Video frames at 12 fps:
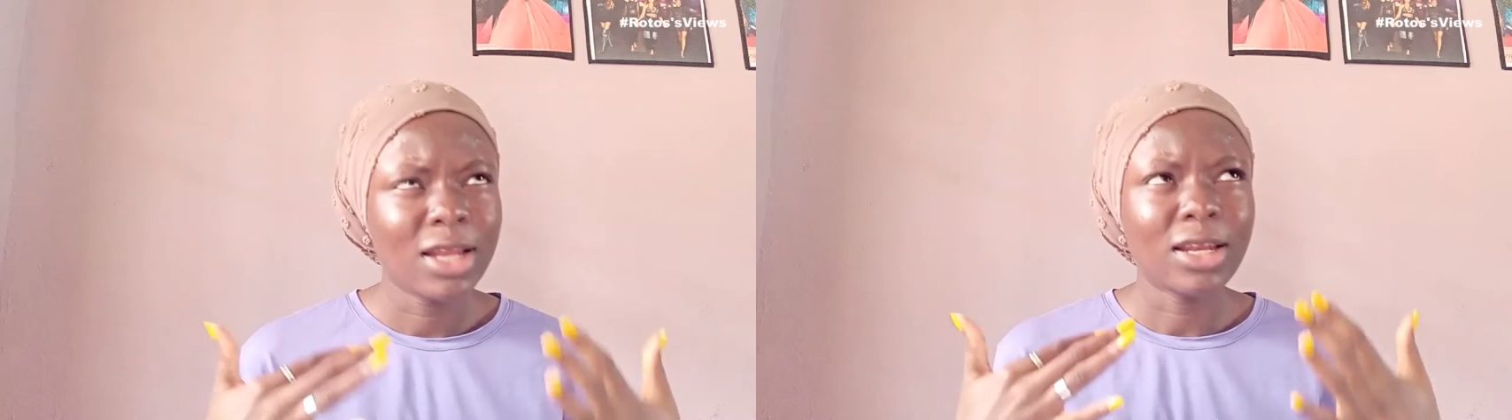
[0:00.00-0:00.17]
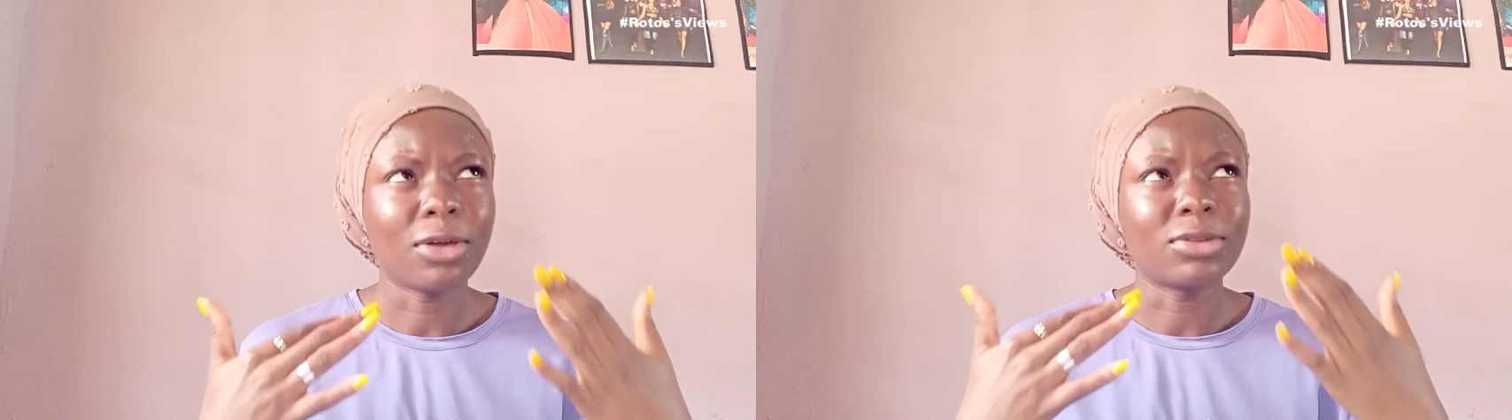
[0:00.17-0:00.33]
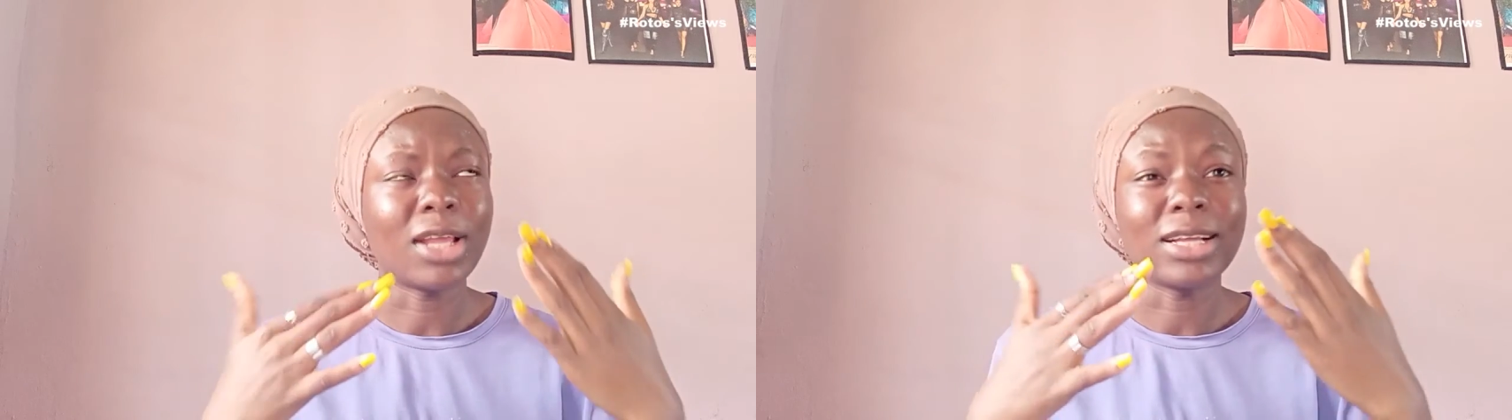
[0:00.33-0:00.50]

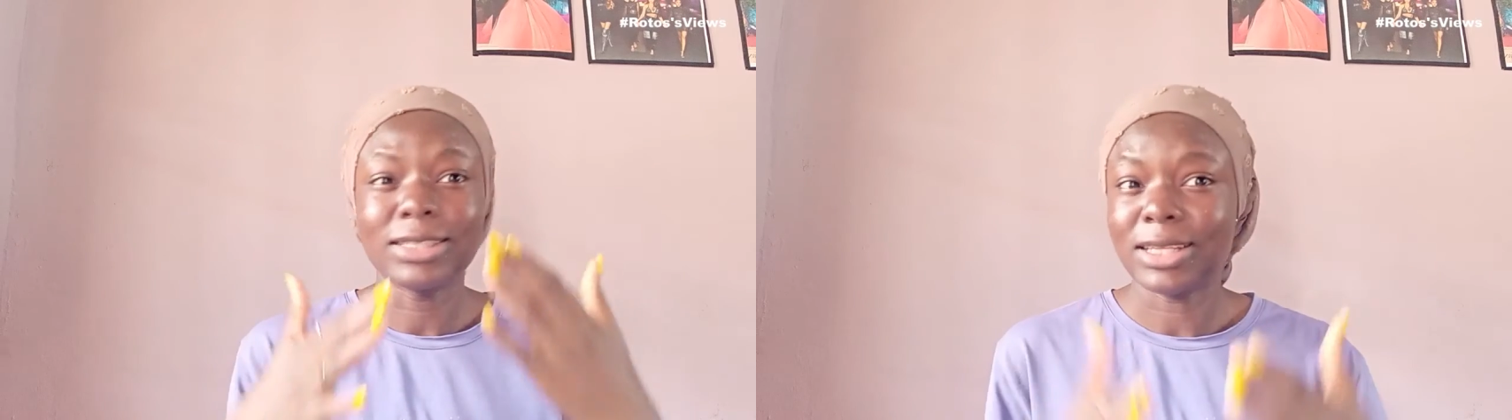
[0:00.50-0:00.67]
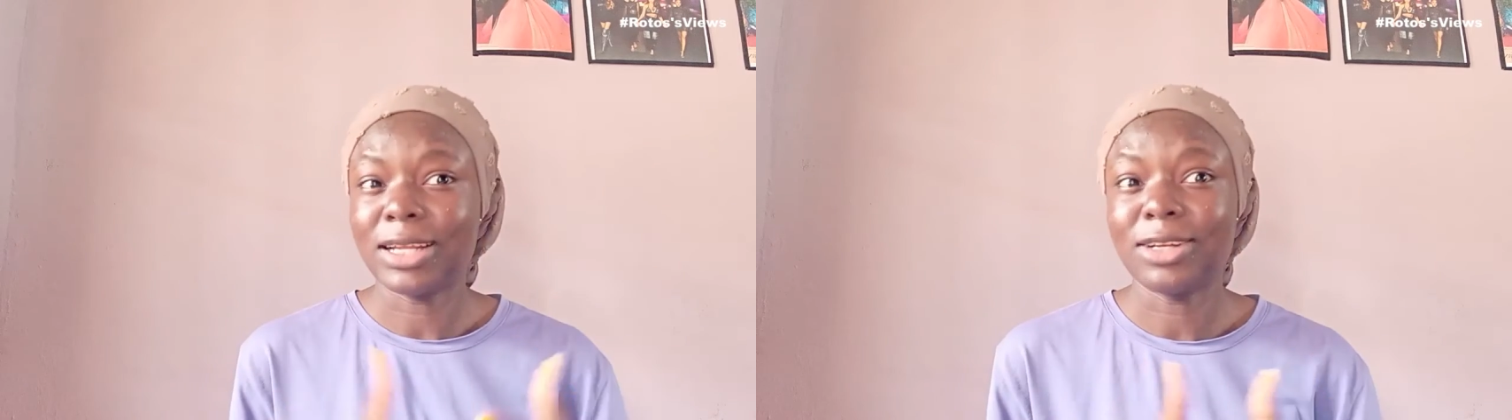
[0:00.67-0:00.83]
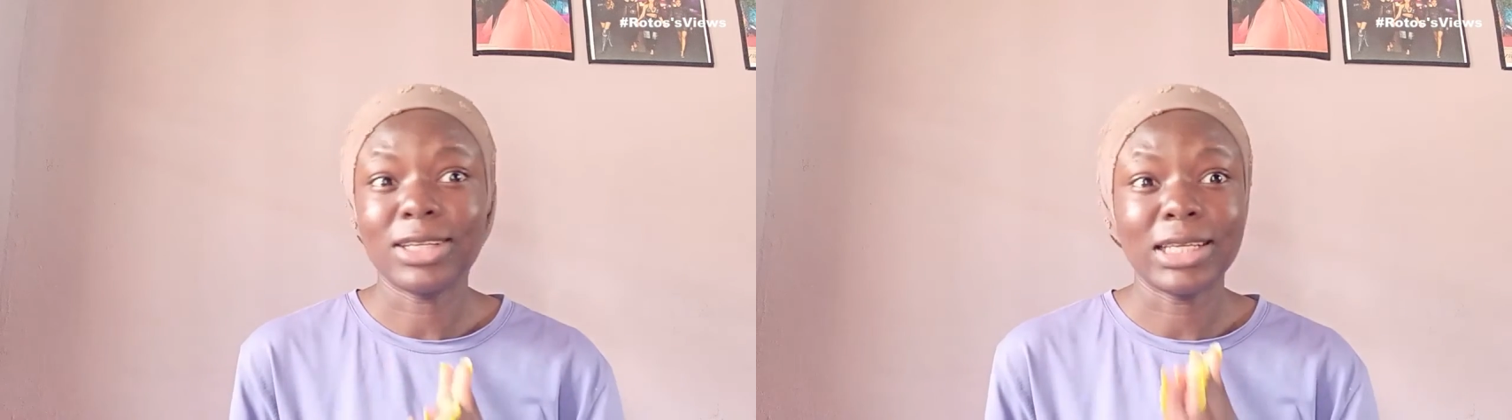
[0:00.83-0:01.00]
Now that is
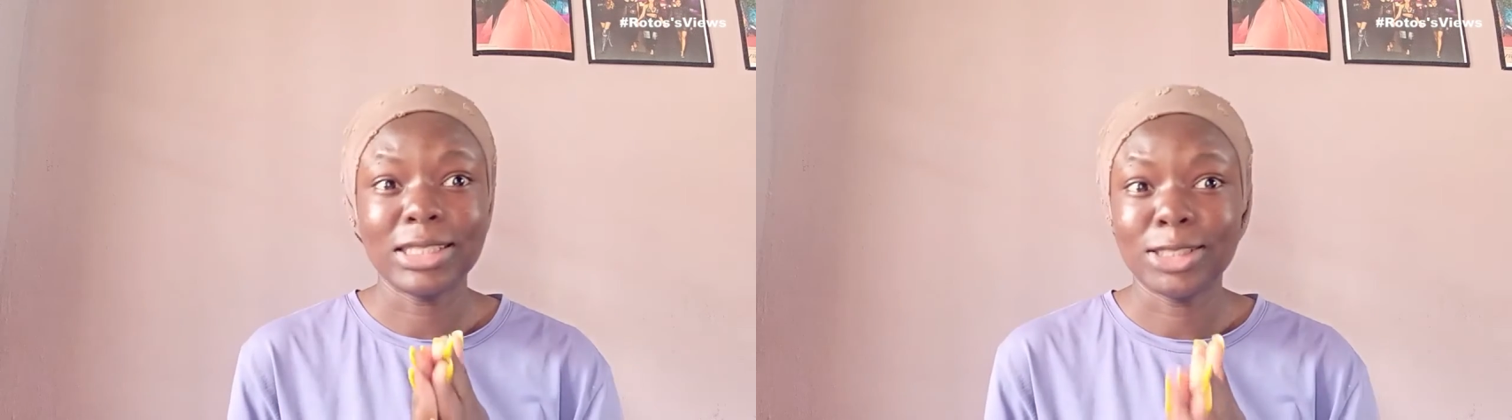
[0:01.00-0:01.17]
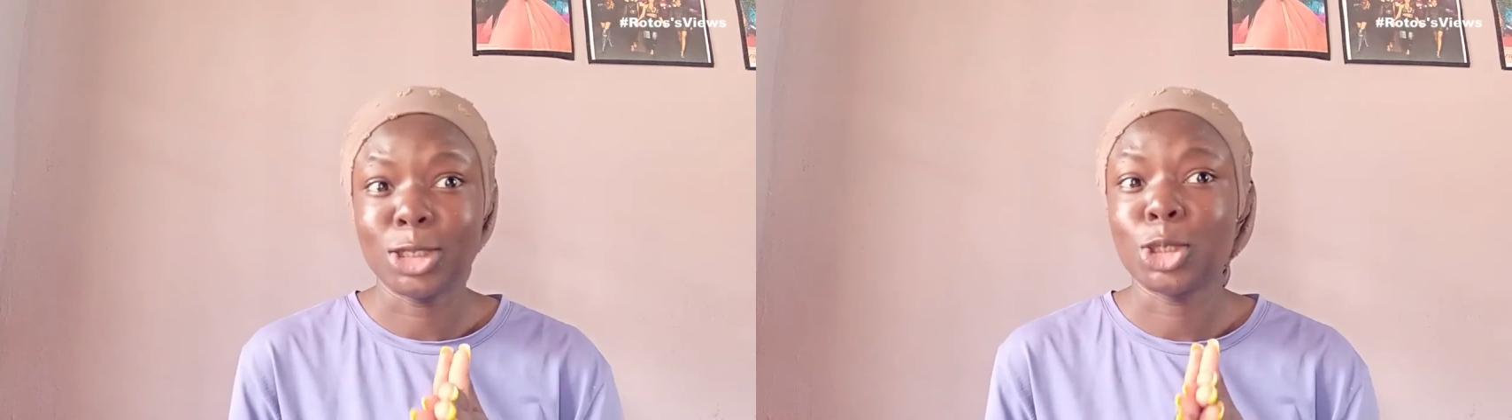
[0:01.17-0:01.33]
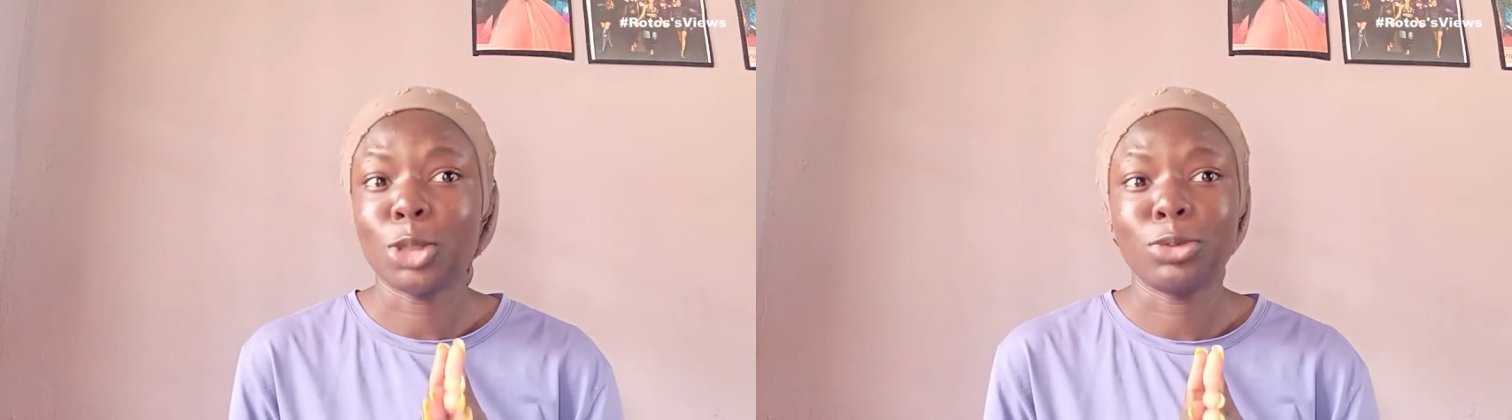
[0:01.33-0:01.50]
another
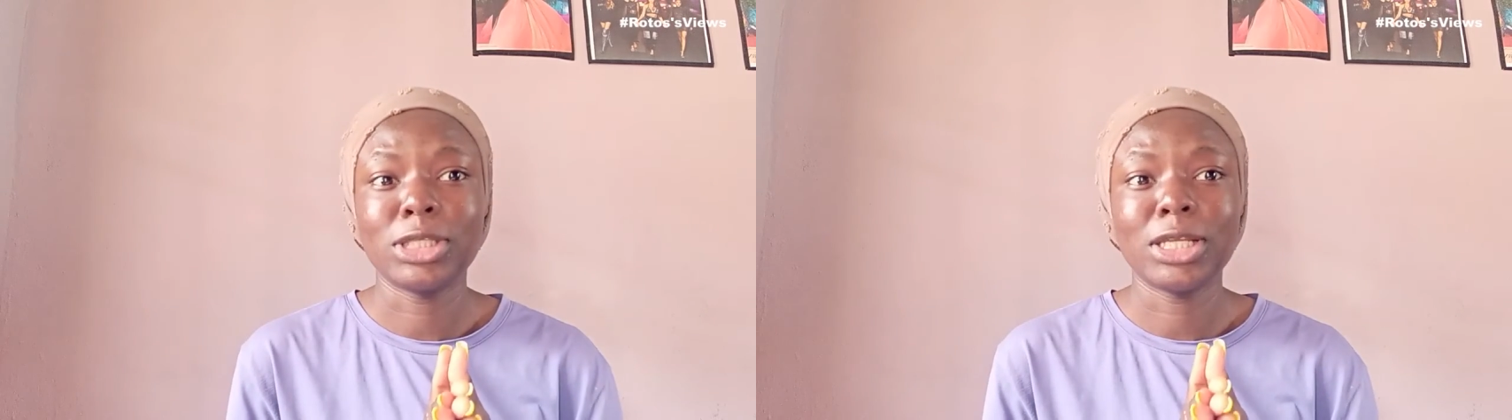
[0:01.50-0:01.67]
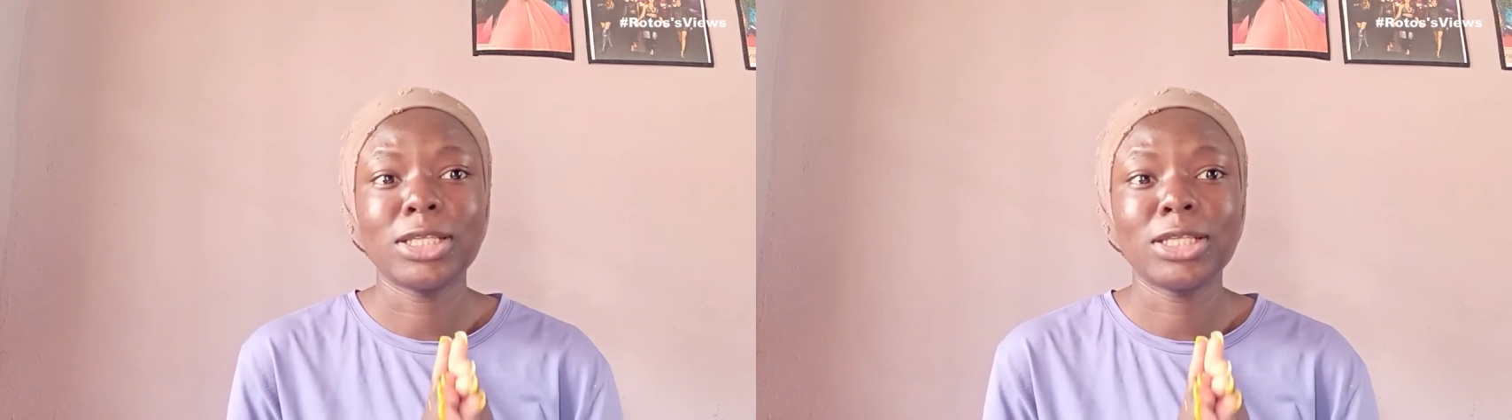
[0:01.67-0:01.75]
insecurity.